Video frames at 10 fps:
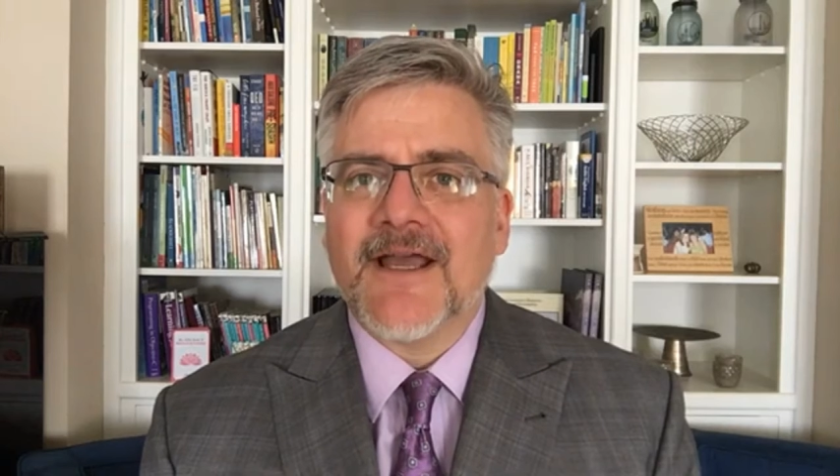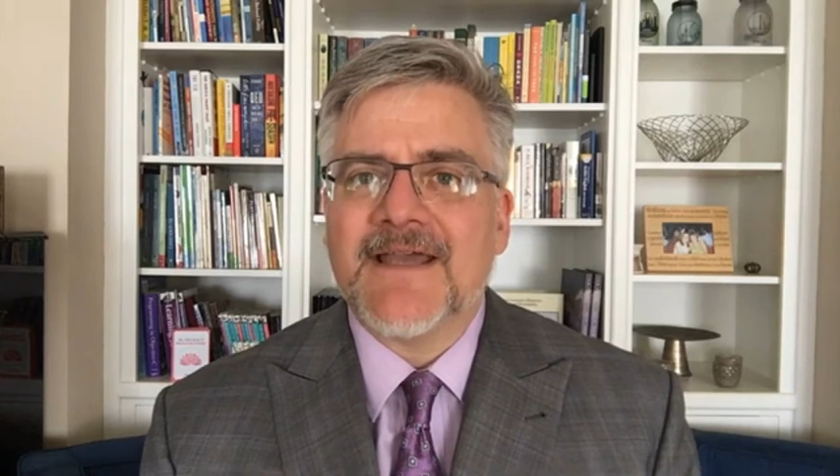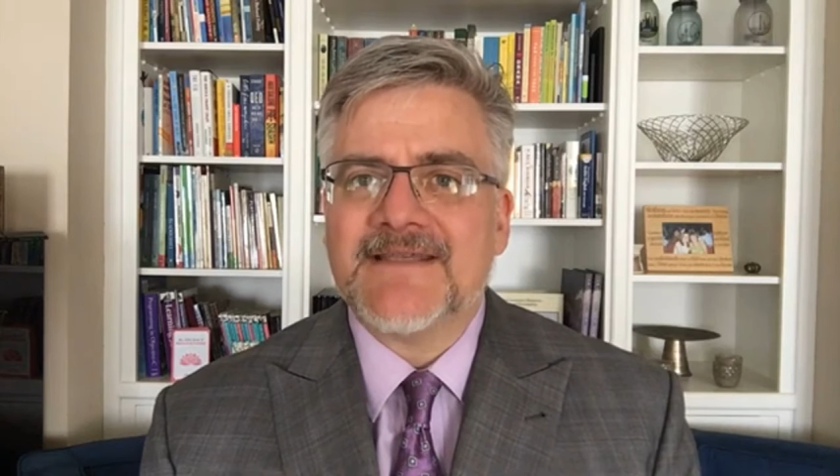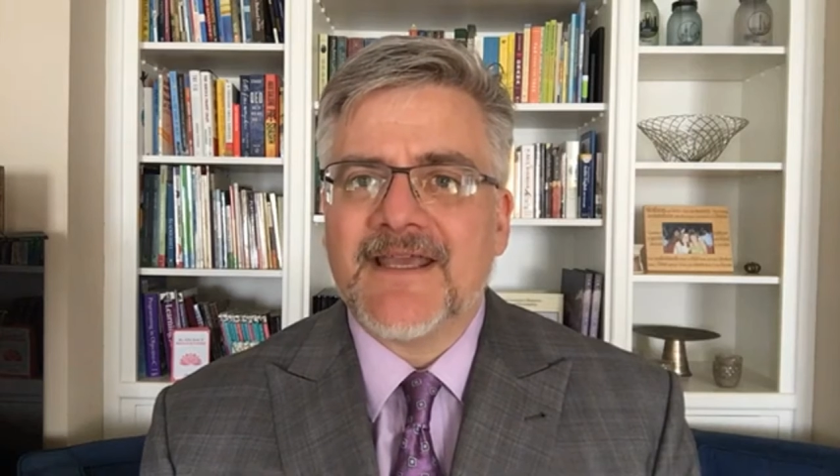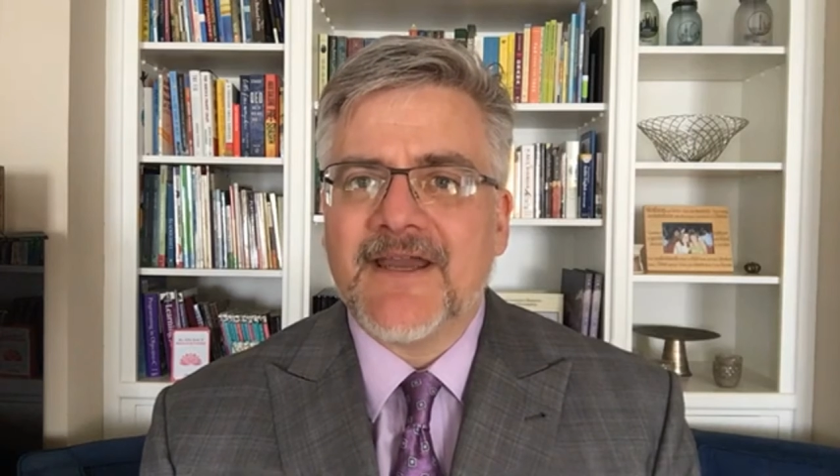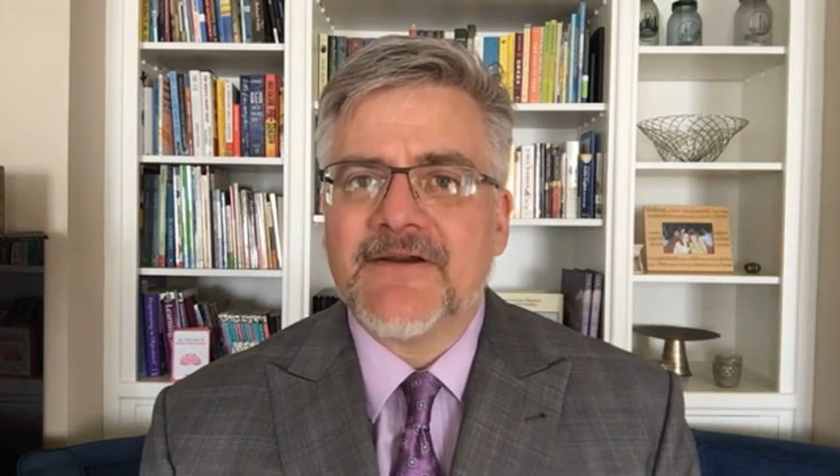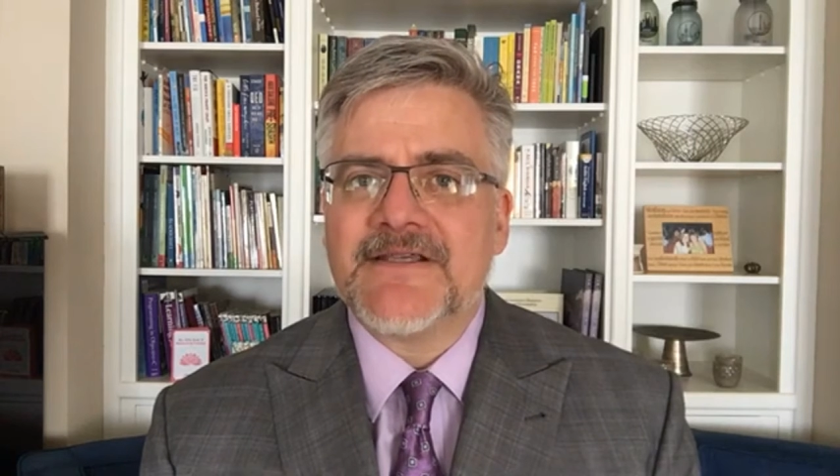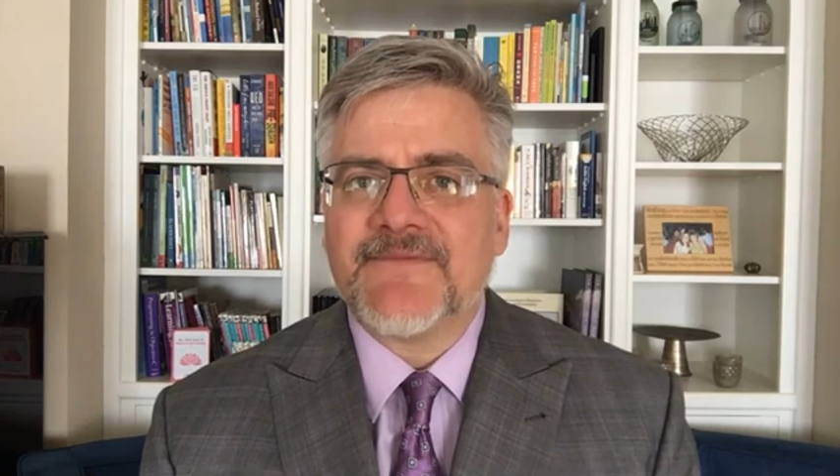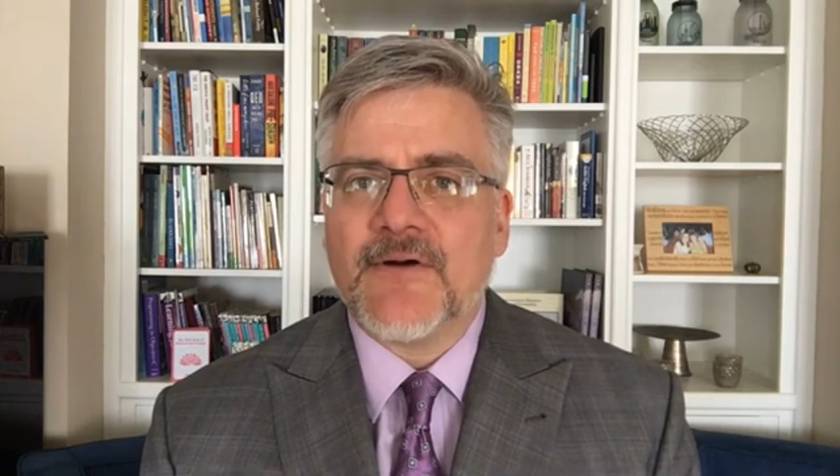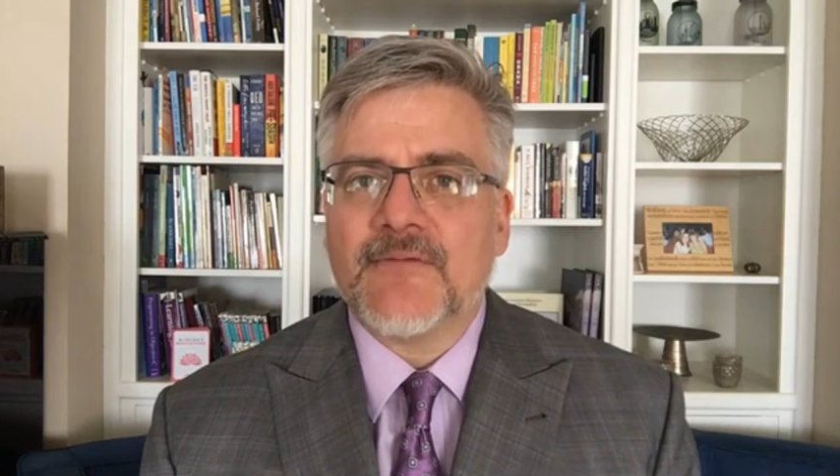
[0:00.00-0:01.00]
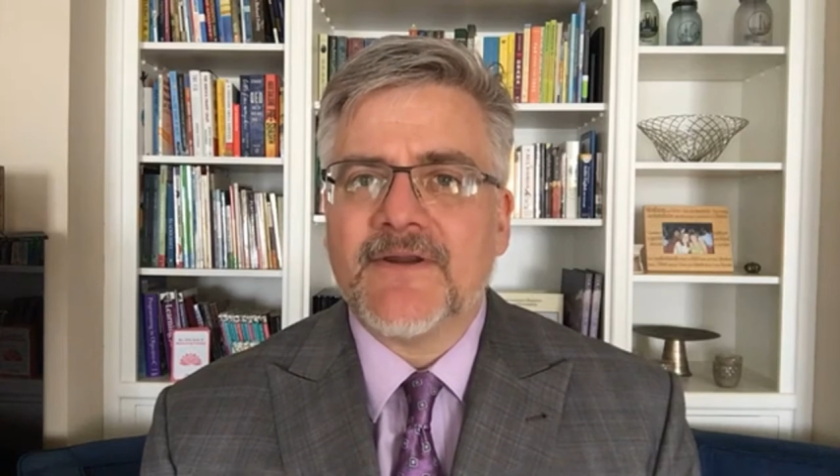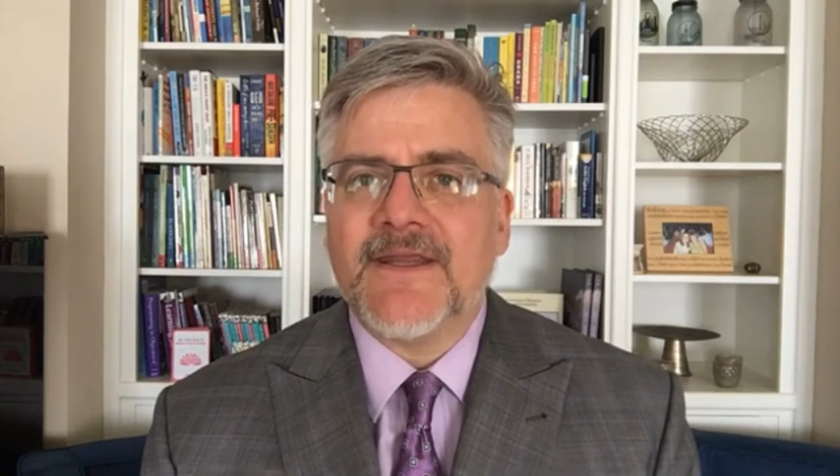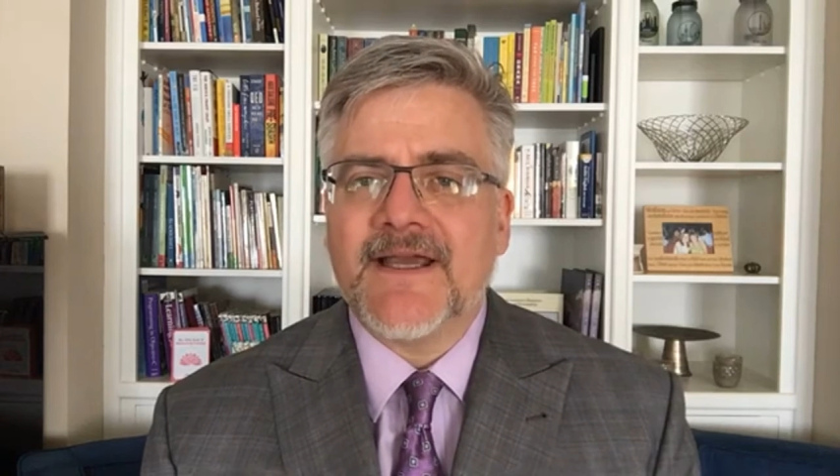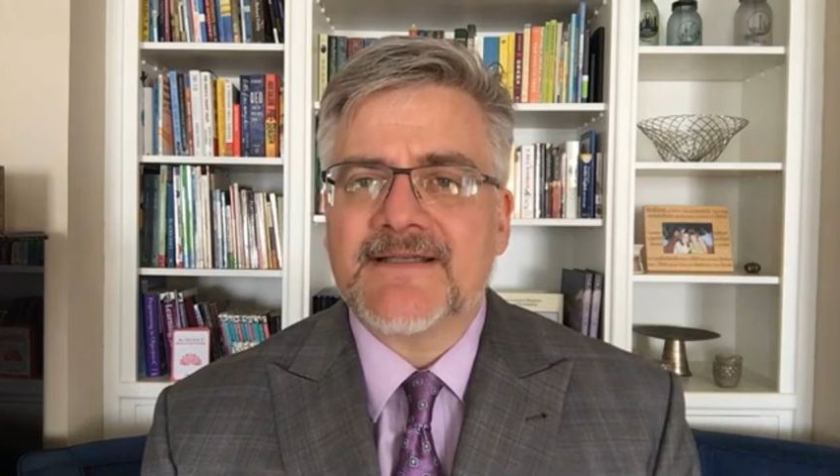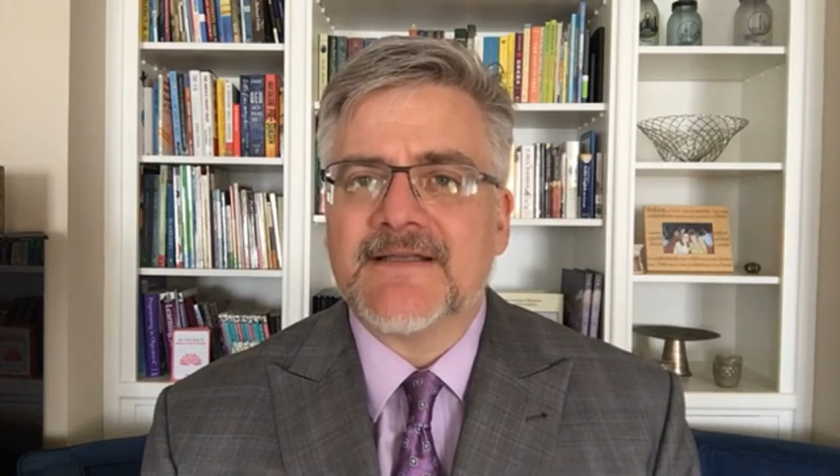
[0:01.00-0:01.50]
as he carries forward
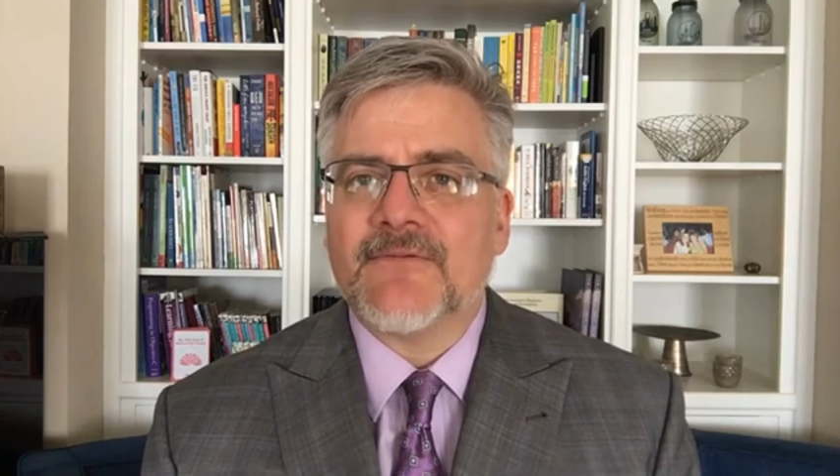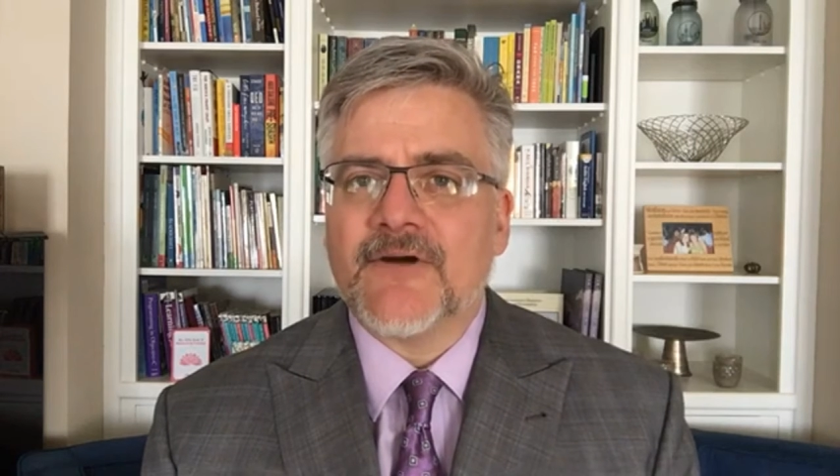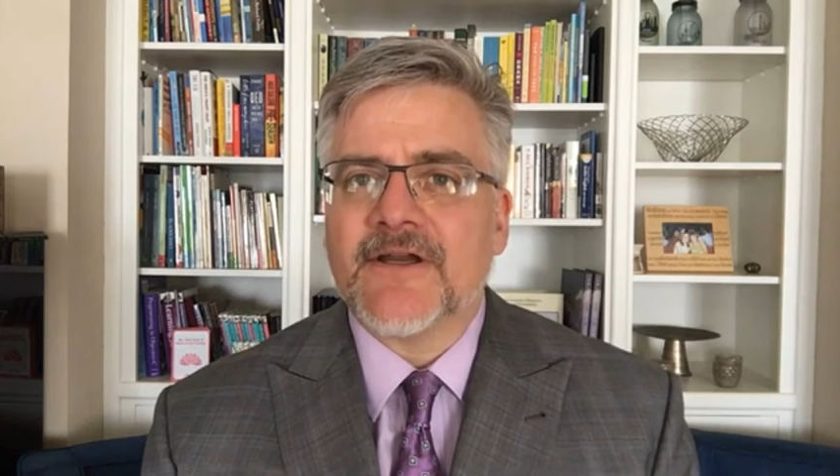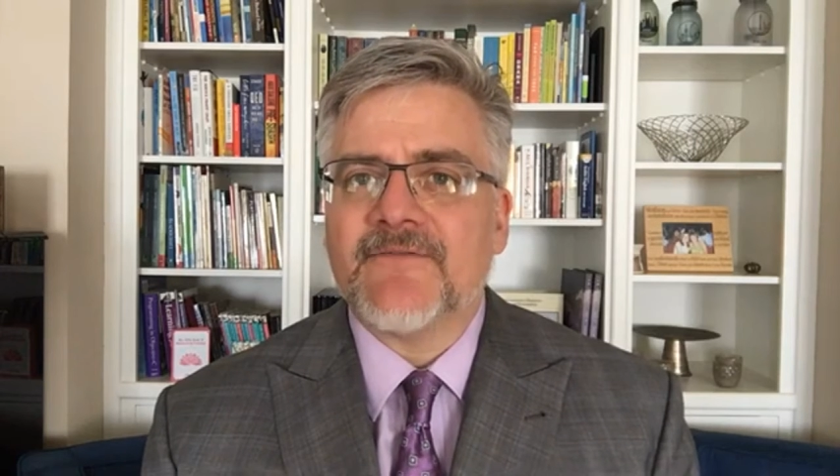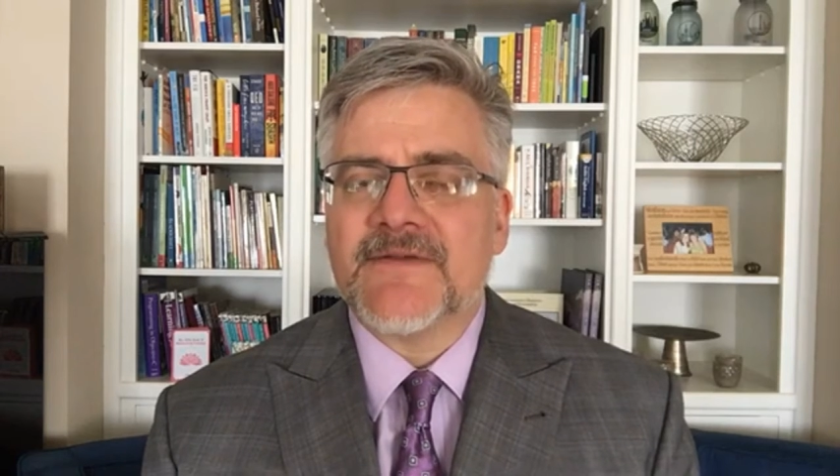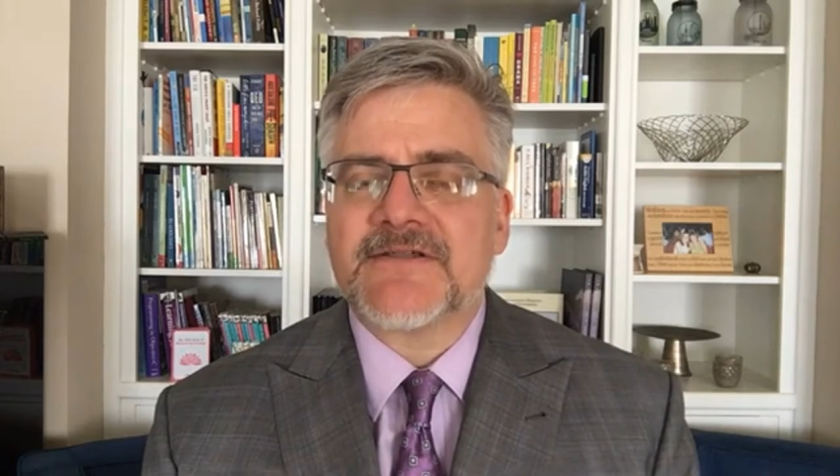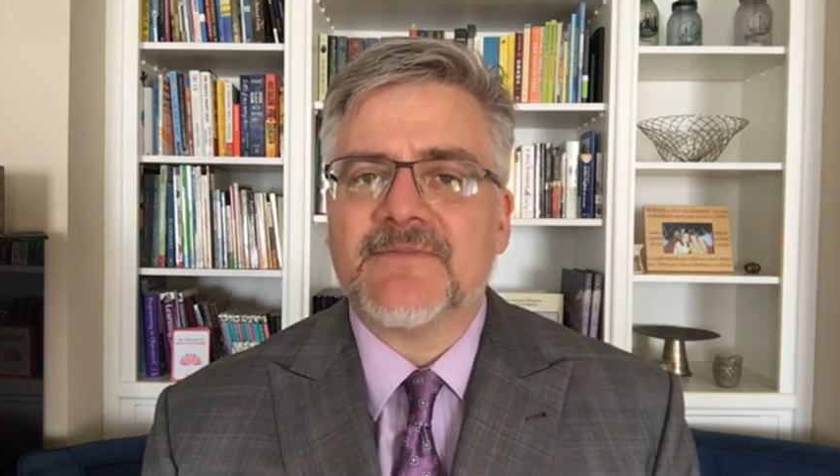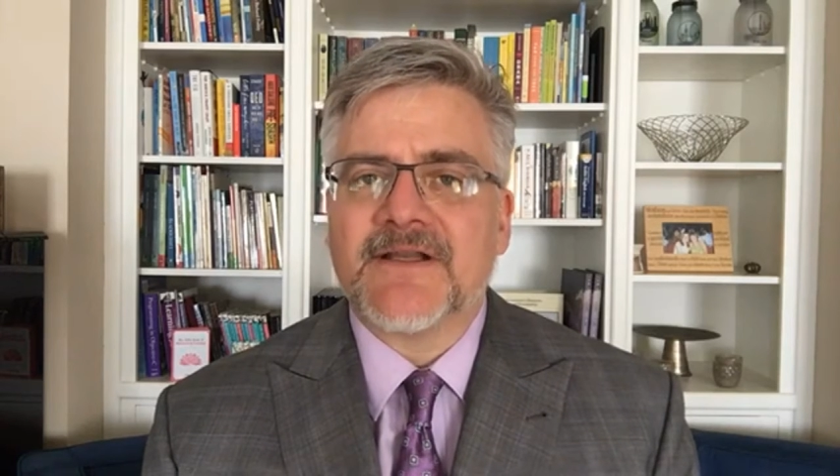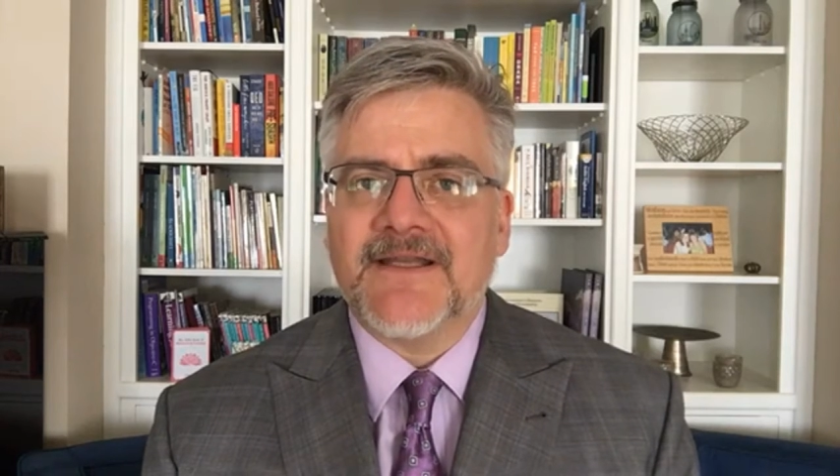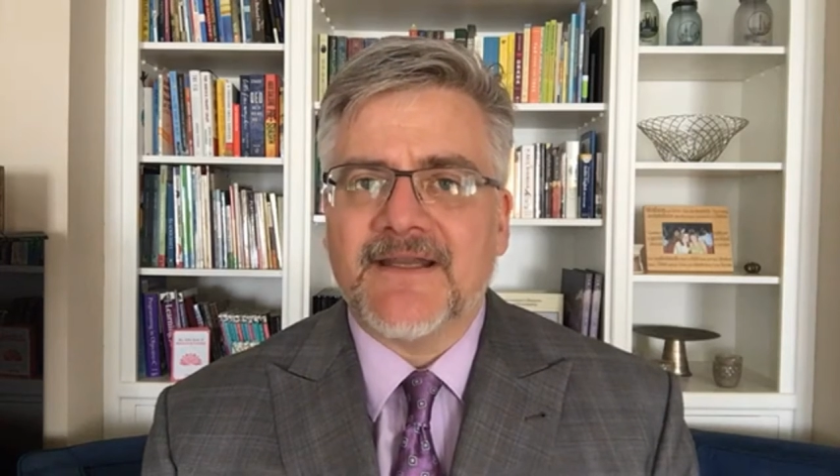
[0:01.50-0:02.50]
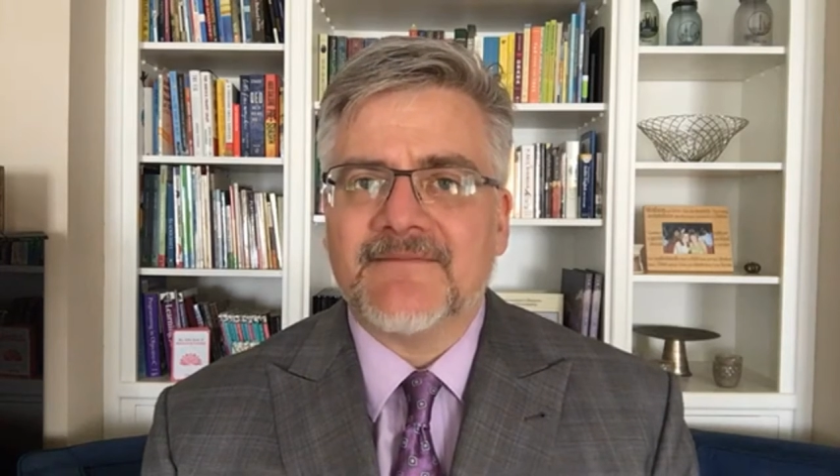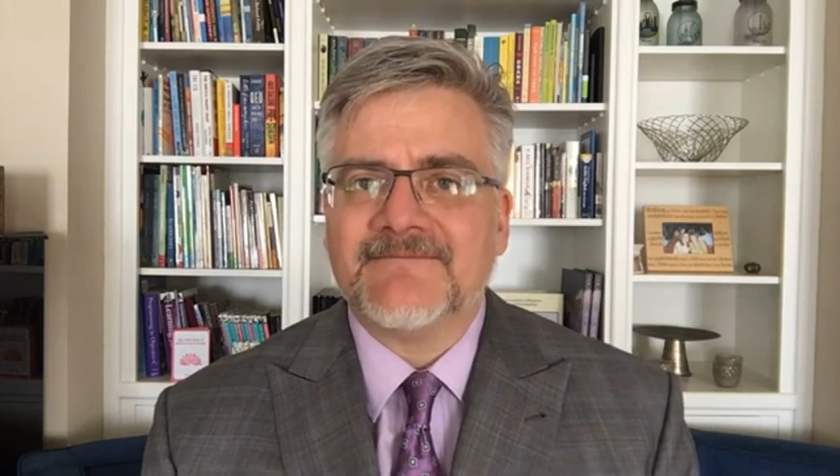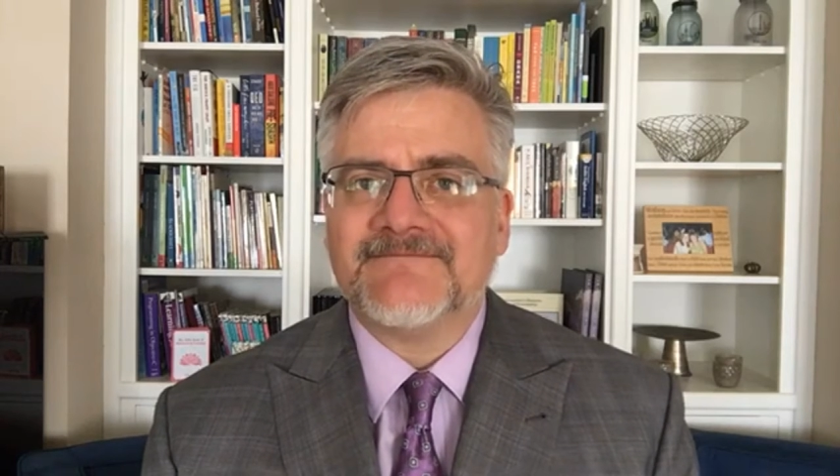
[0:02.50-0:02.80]
the excellent work of Mr. McLean.